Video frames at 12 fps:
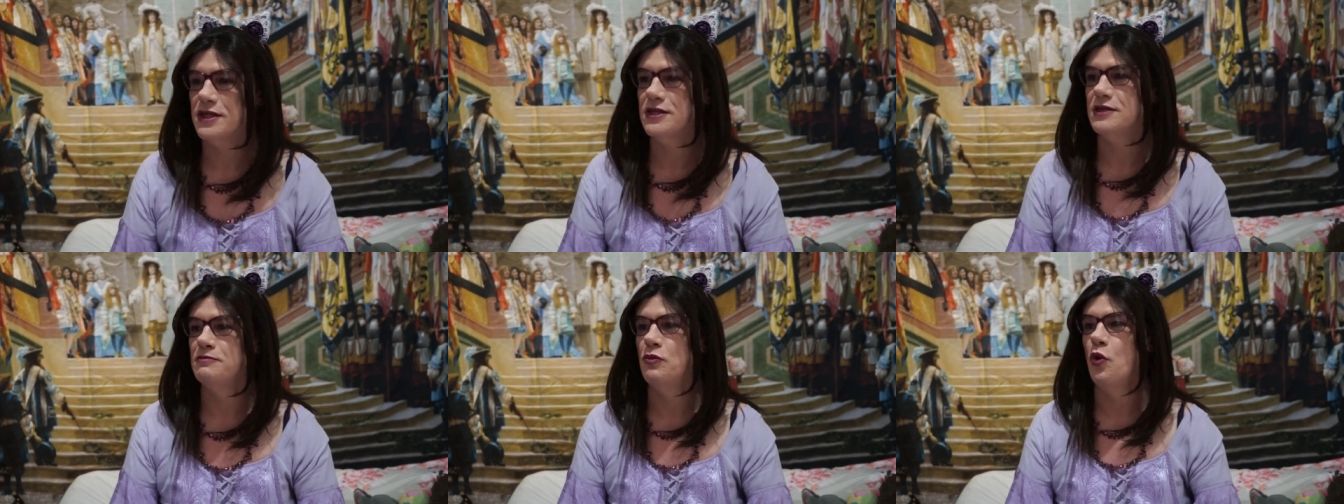
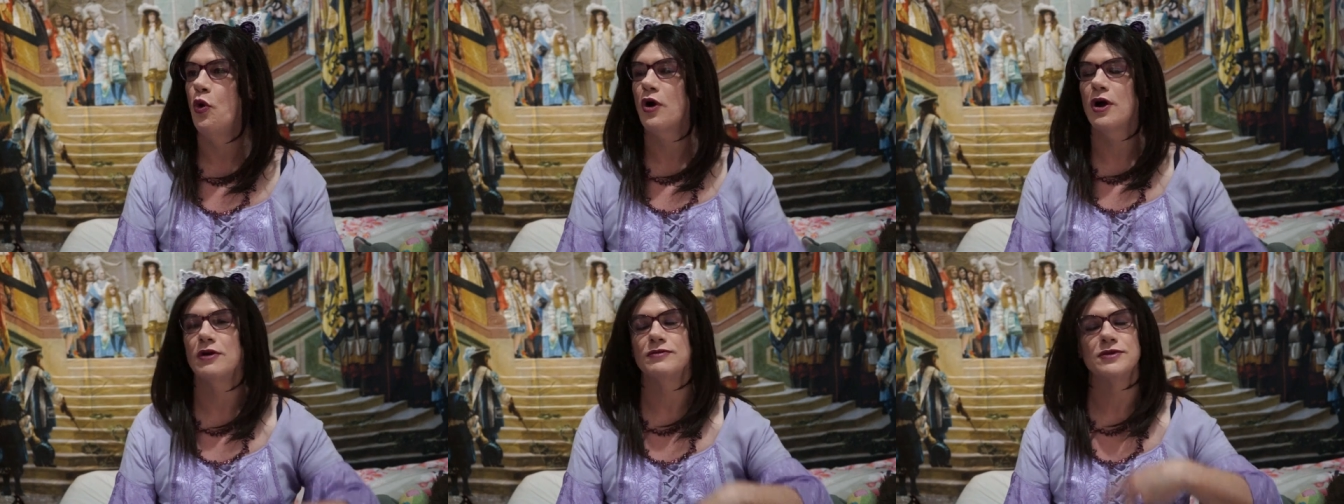This is more
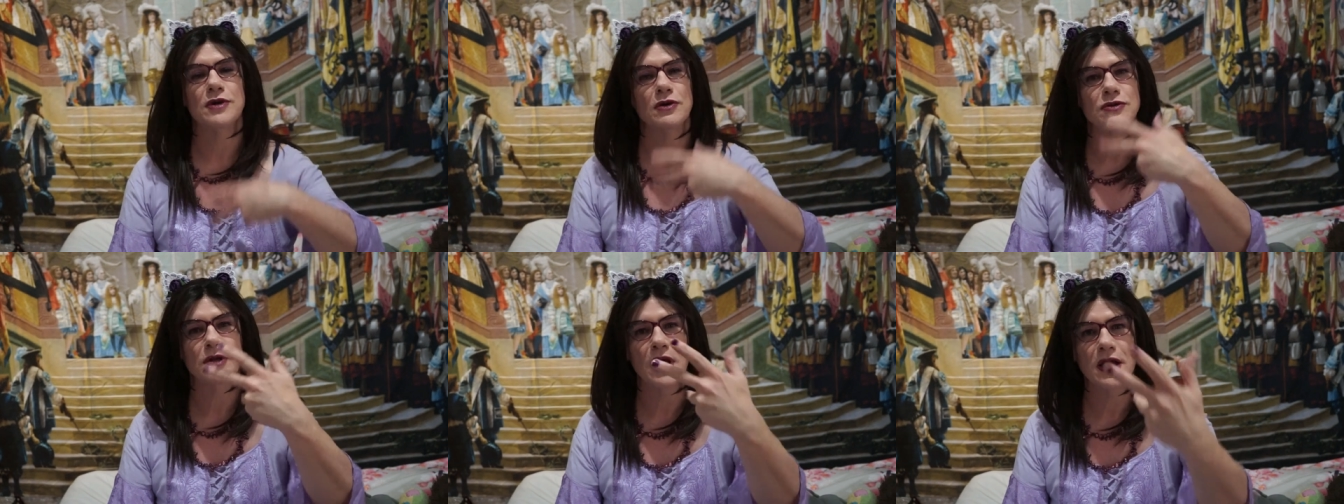kind of
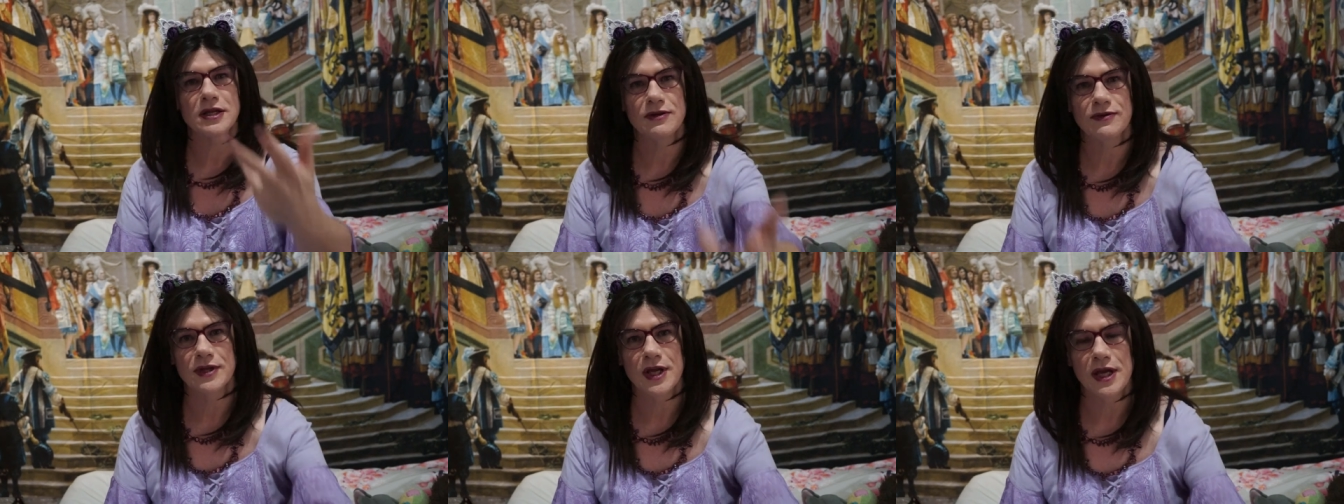social
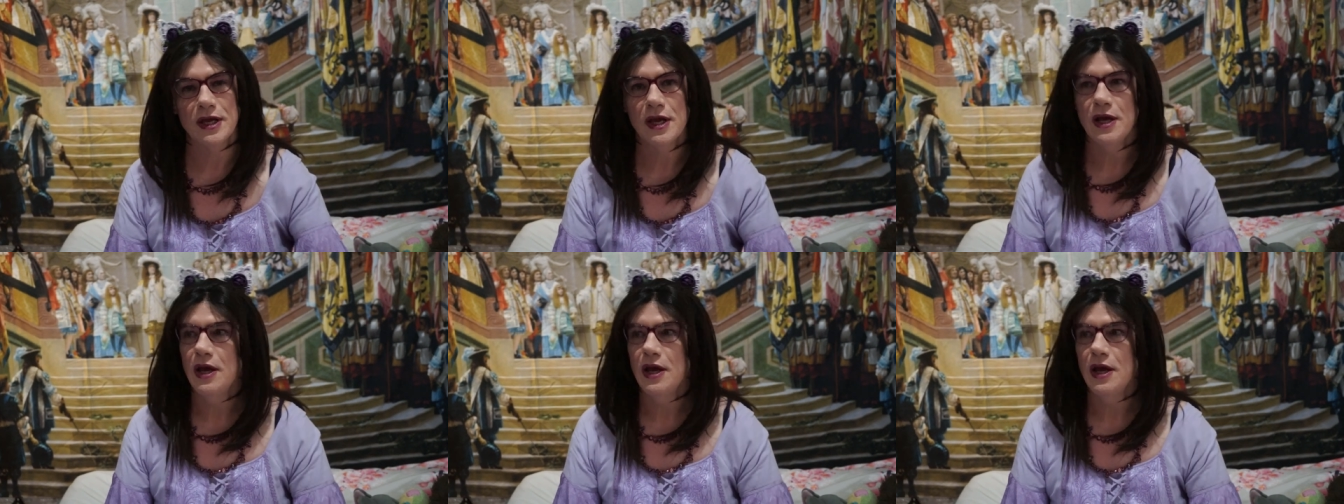activity